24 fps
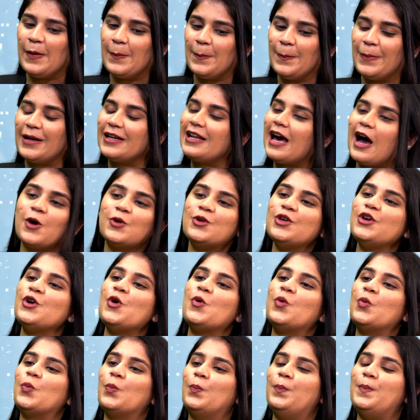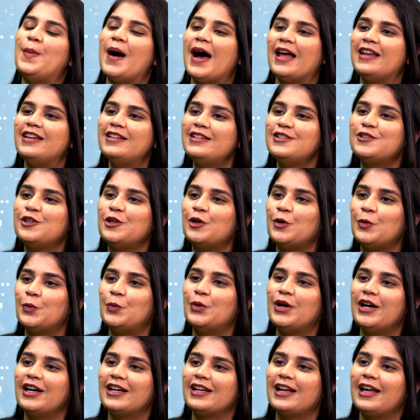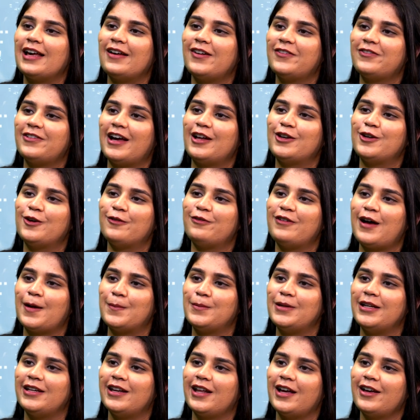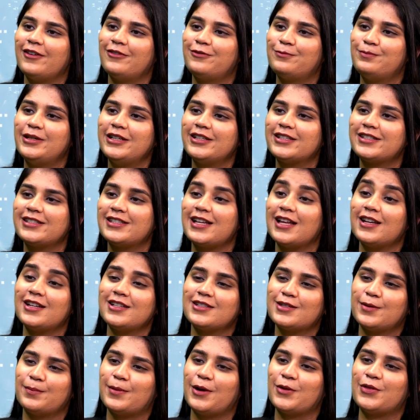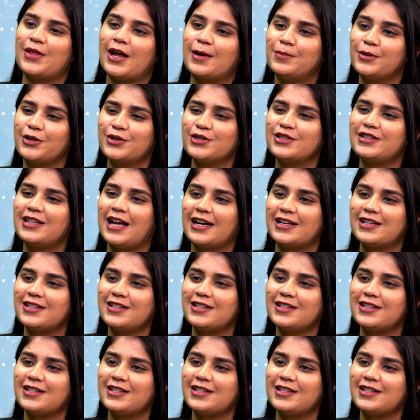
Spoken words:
But how do you balance your work life and your family life? Please tell us about that, because that